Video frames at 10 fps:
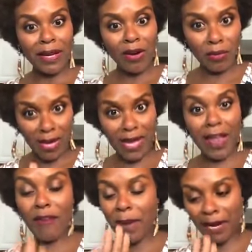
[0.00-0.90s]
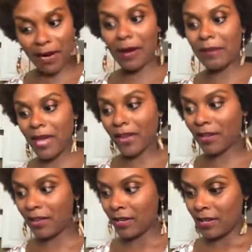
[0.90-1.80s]
Okay, everybody calm
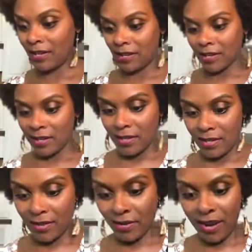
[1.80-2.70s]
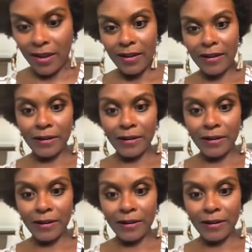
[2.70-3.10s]
down. Okay.